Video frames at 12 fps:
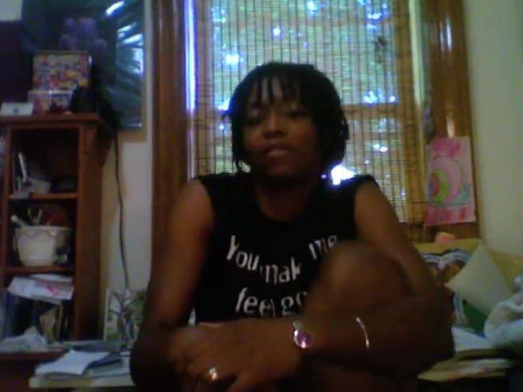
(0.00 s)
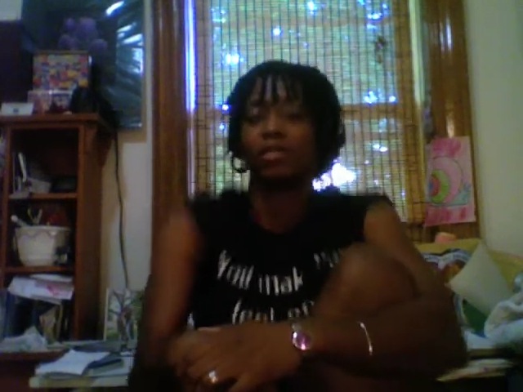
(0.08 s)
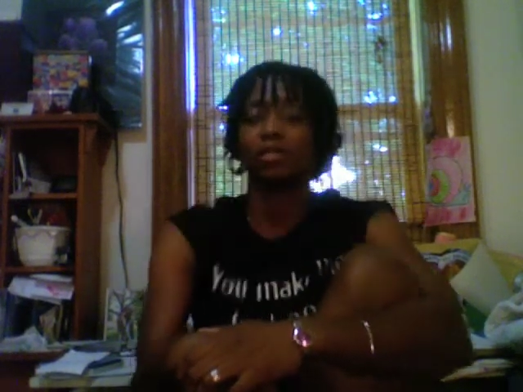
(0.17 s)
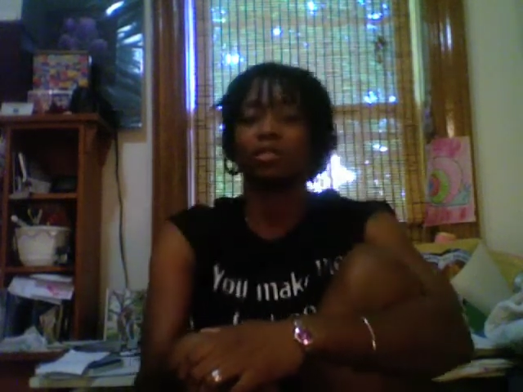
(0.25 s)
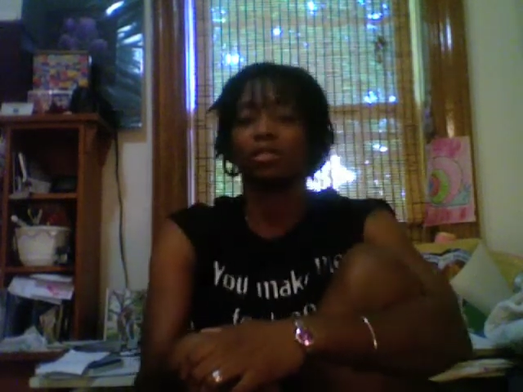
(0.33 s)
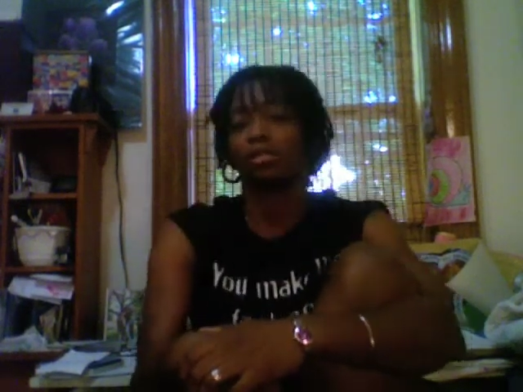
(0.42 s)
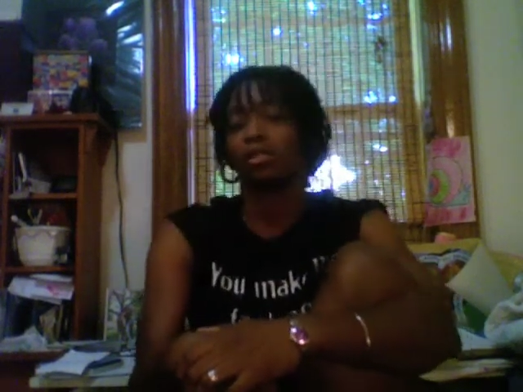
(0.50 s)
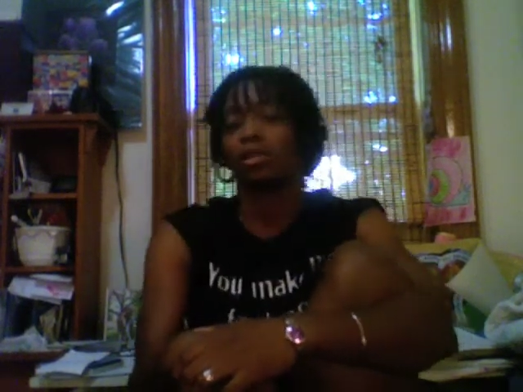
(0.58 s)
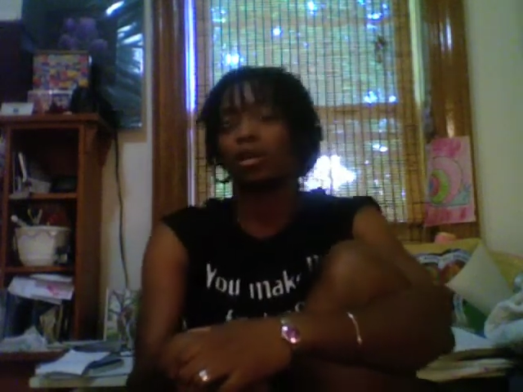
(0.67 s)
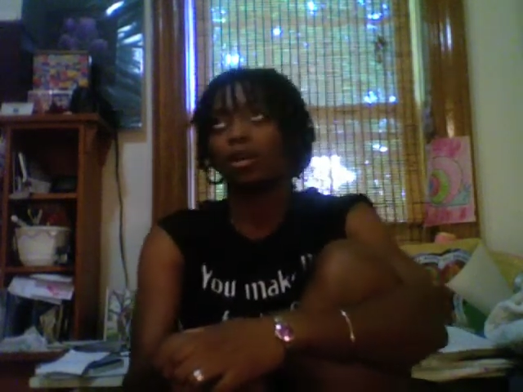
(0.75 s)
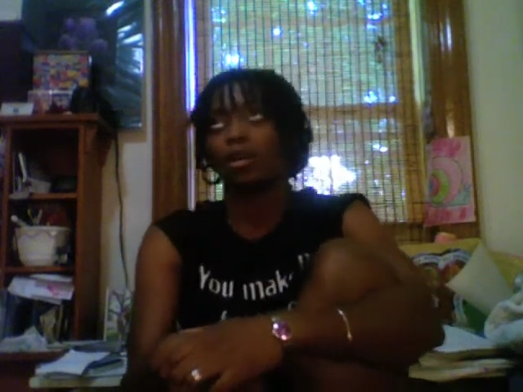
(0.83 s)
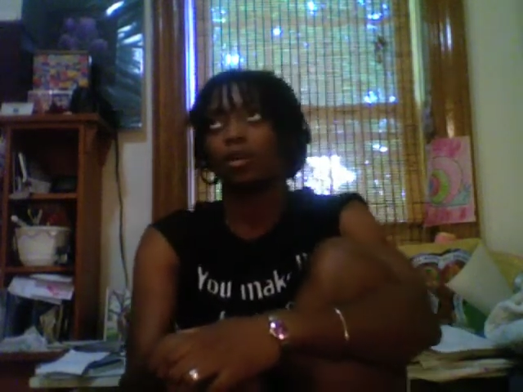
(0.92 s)
and
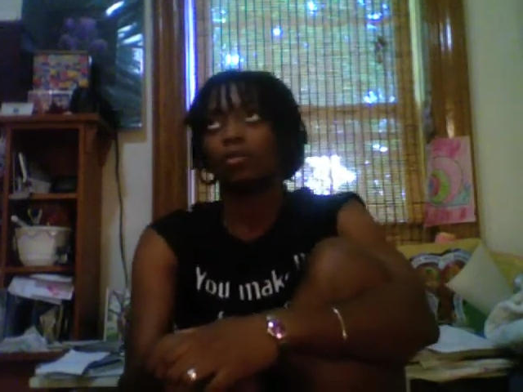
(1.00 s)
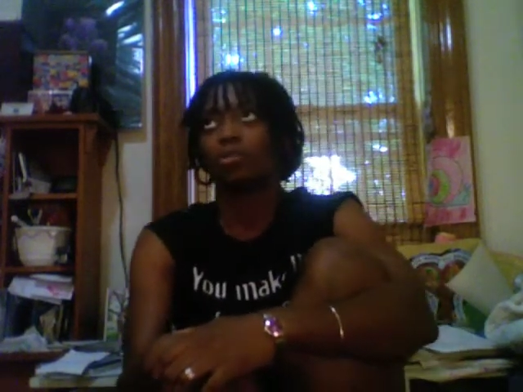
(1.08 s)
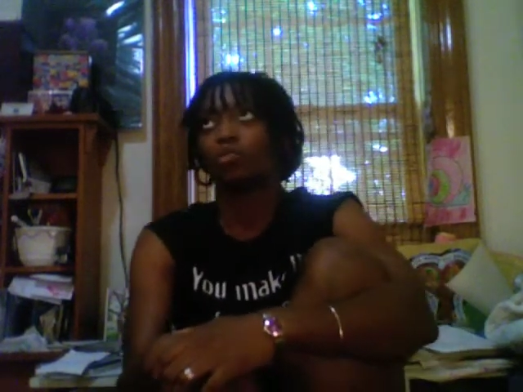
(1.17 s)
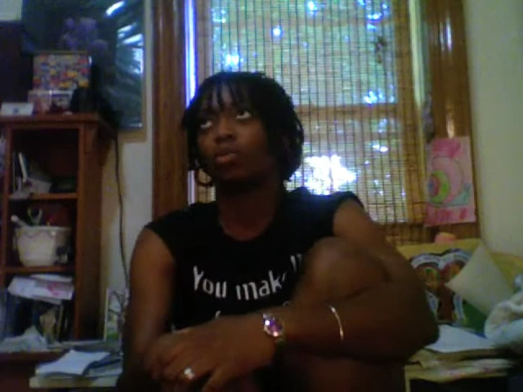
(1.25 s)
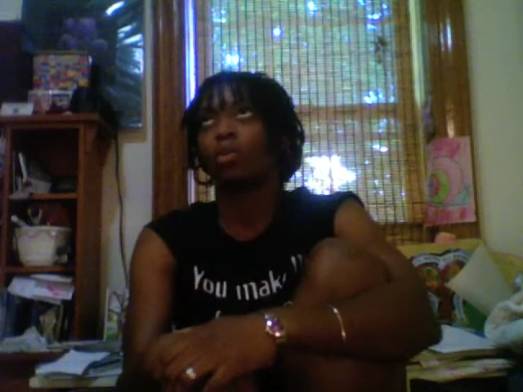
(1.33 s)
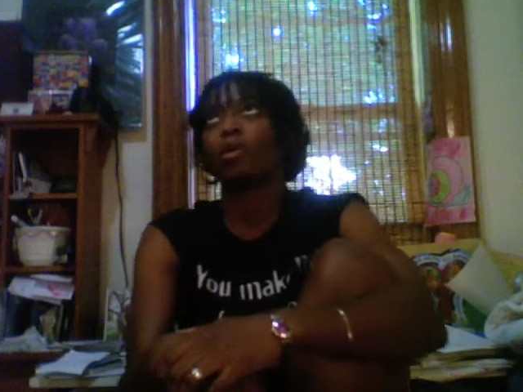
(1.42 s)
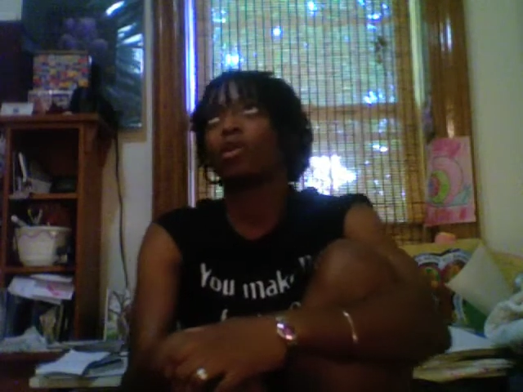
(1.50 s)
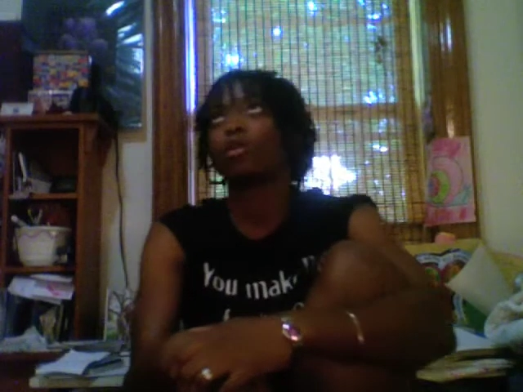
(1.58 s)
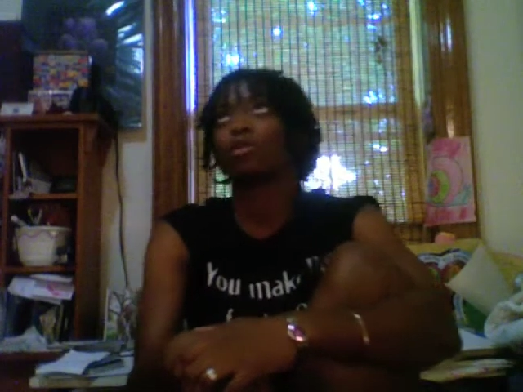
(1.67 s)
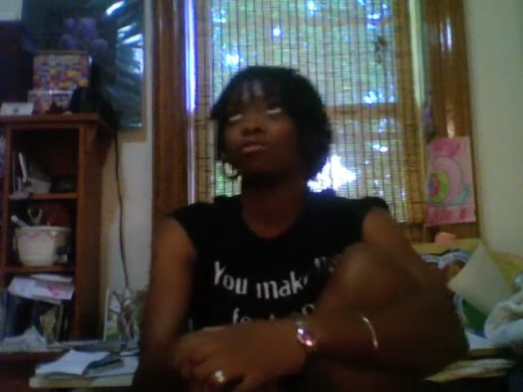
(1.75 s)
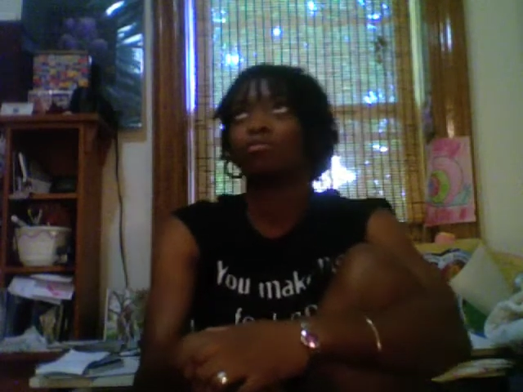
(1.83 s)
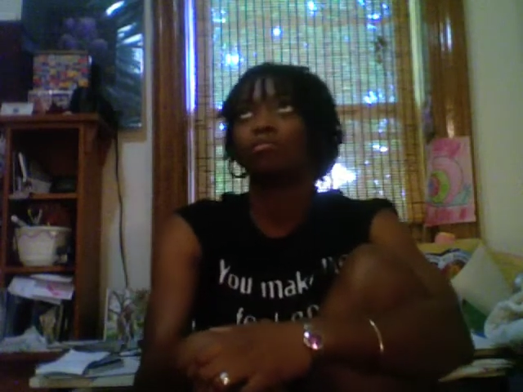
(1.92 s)
to be a better
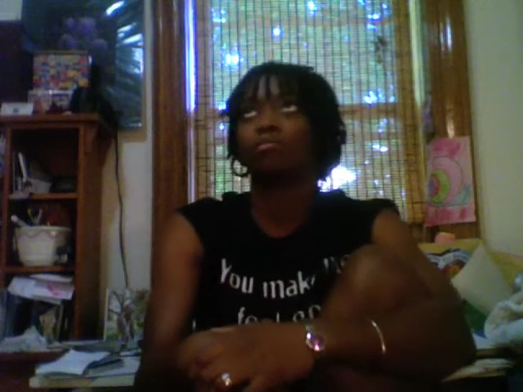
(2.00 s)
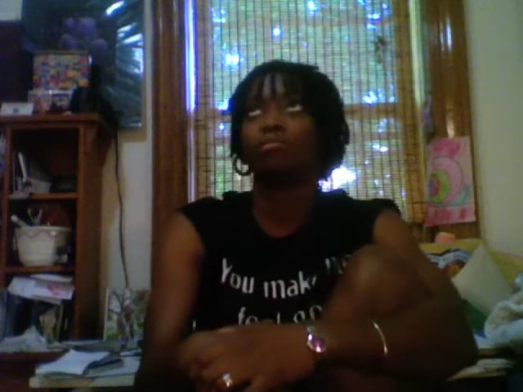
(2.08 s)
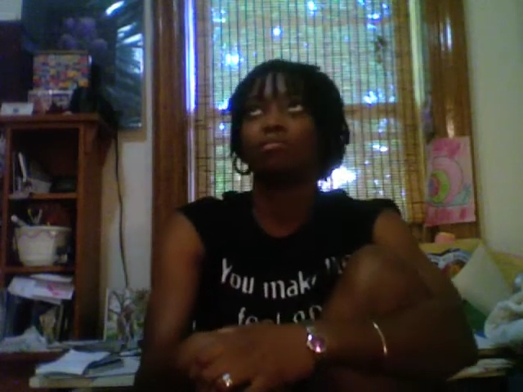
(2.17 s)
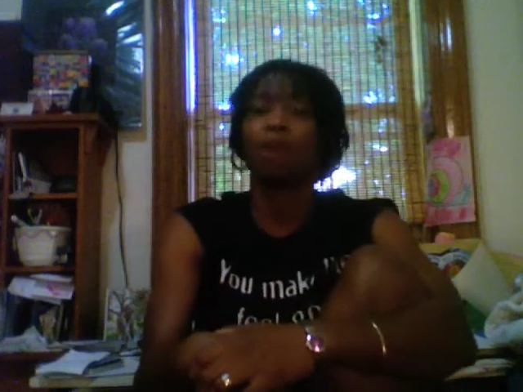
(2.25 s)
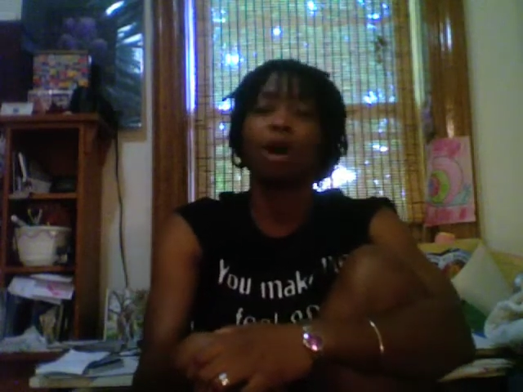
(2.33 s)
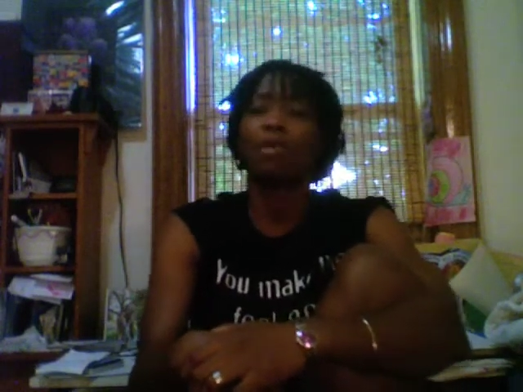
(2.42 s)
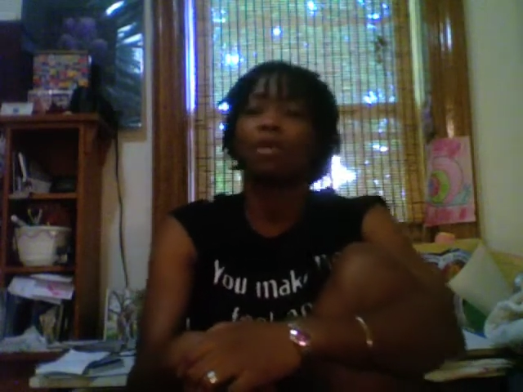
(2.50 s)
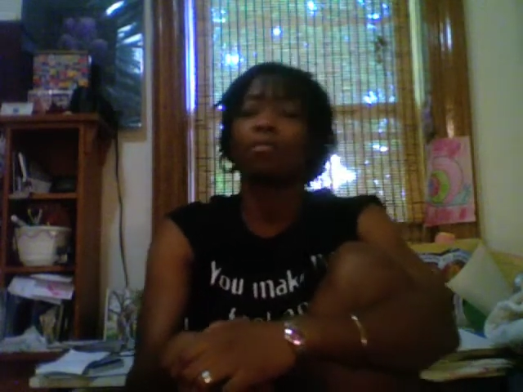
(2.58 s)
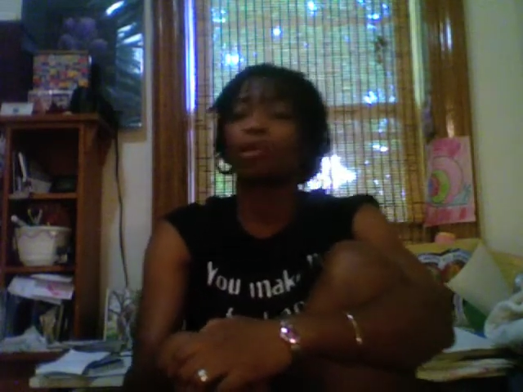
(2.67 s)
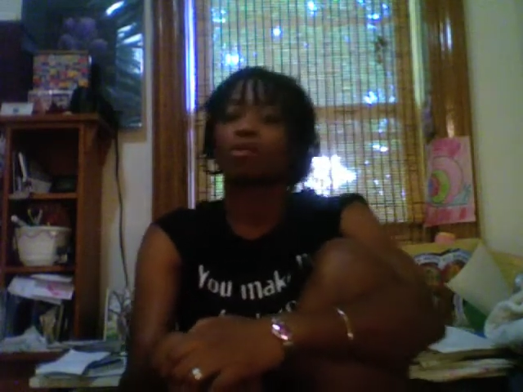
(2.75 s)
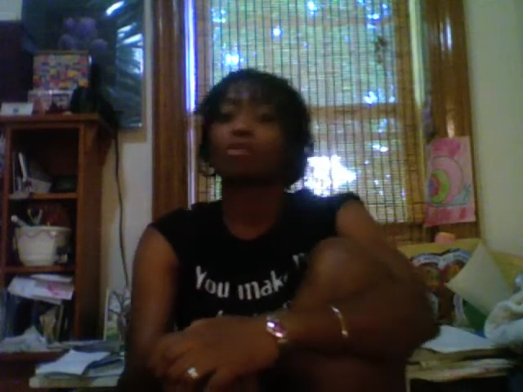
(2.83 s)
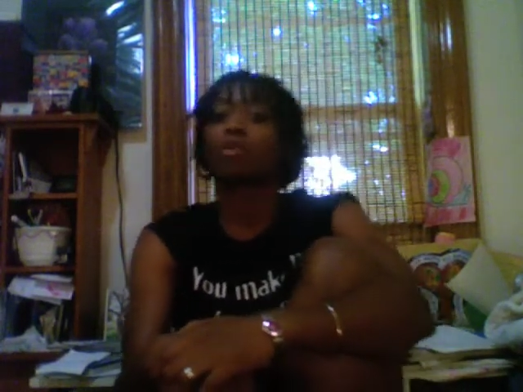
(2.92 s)
mommy, a
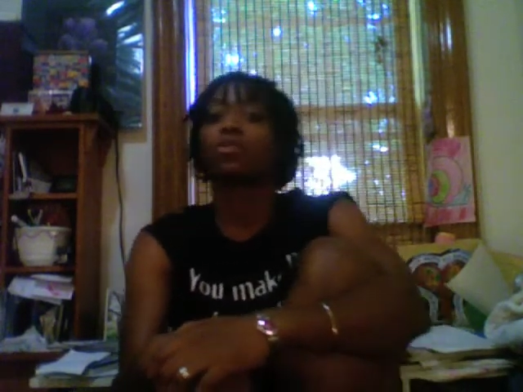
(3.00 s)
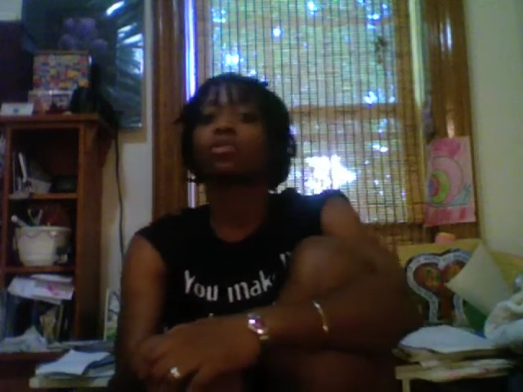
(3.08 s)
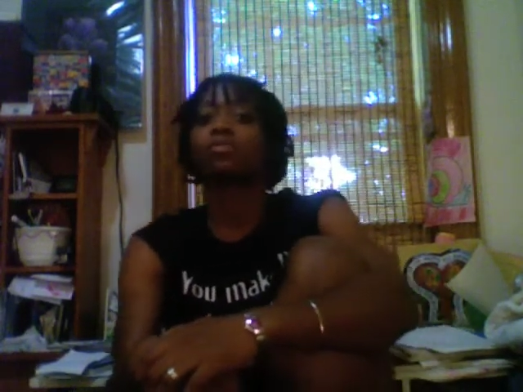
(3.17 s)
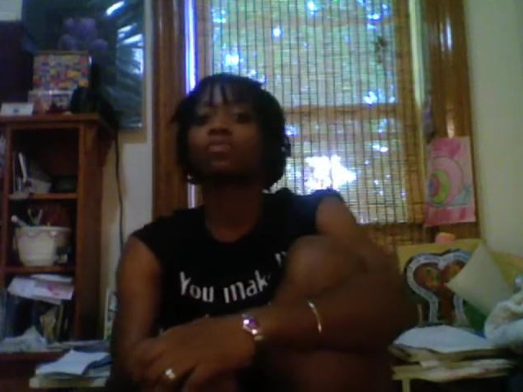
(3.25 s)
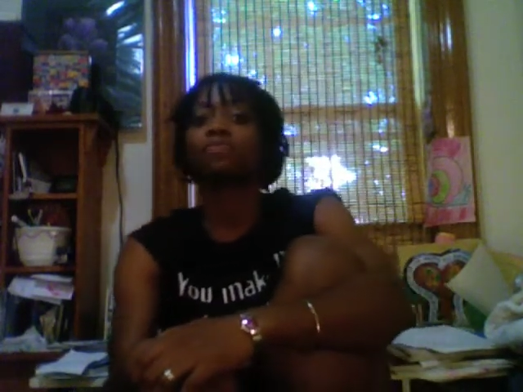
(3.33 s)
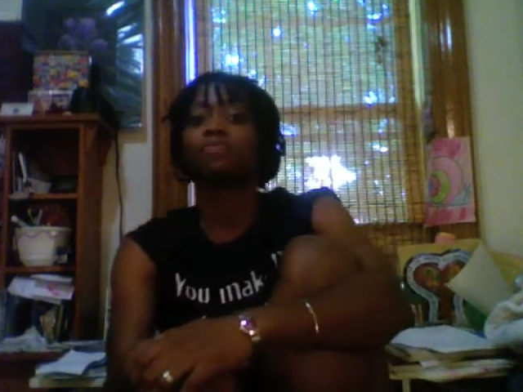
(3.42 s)
better person.